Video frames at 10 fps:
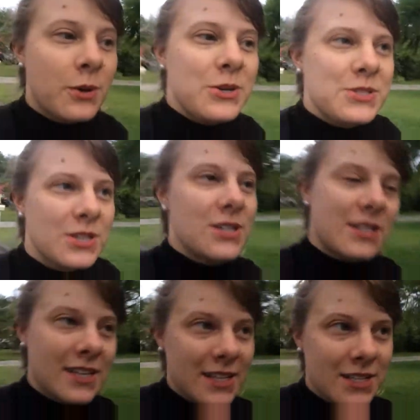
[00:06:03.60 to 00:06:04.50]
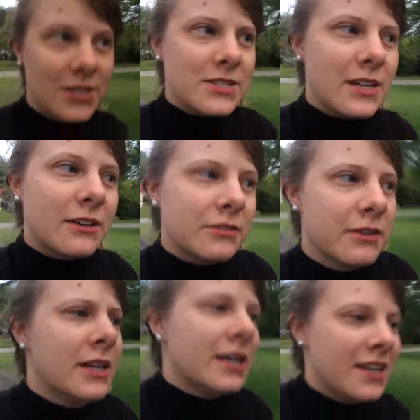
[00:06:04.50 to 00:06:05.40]
where you start to think to
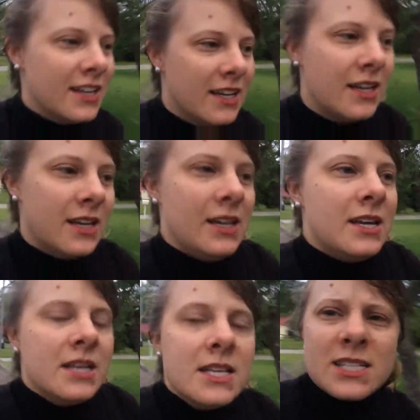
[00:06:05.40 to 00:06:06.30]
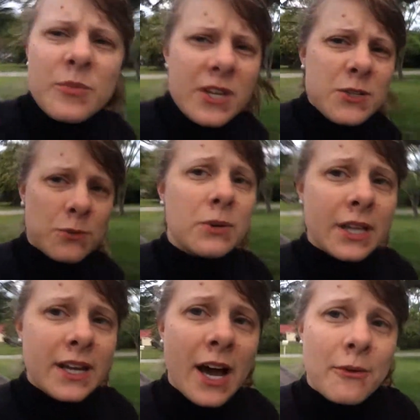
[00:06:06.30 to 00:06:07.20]
yourself, something's
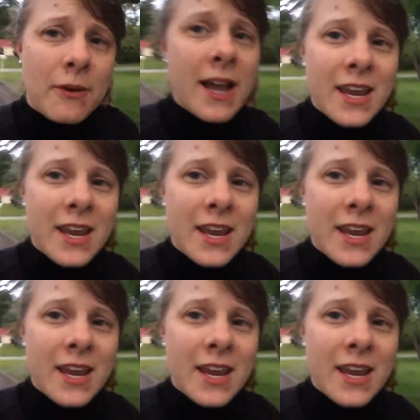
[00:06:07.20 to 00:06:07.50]
really not right